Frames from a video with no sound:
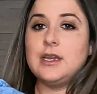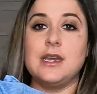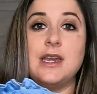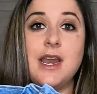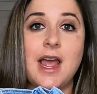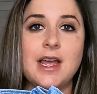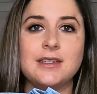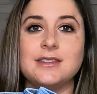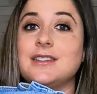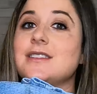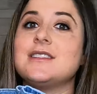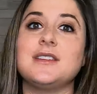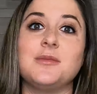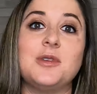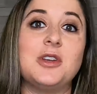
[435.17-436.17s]
Next,
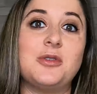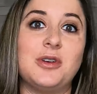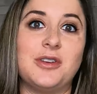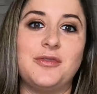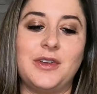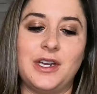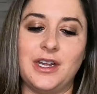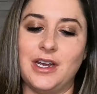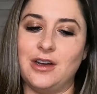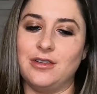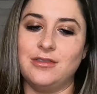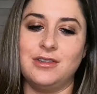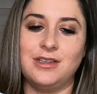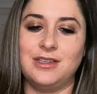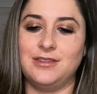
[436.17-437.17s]
this is gonna be a quick
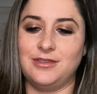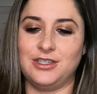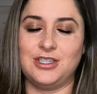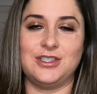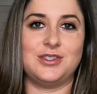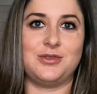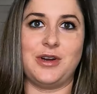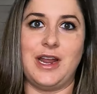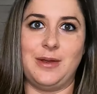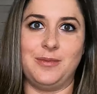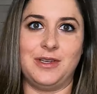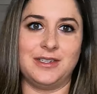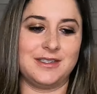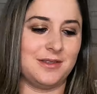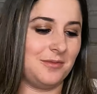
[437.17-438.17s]
video, which is
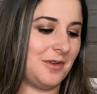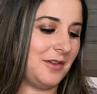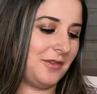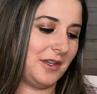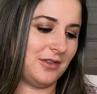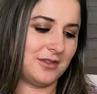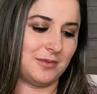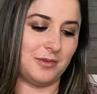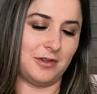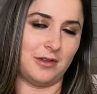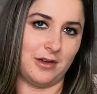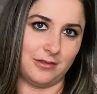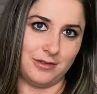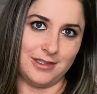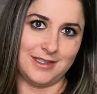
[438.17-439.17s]
great because some of my videos have
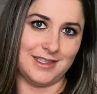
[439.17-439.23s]
been long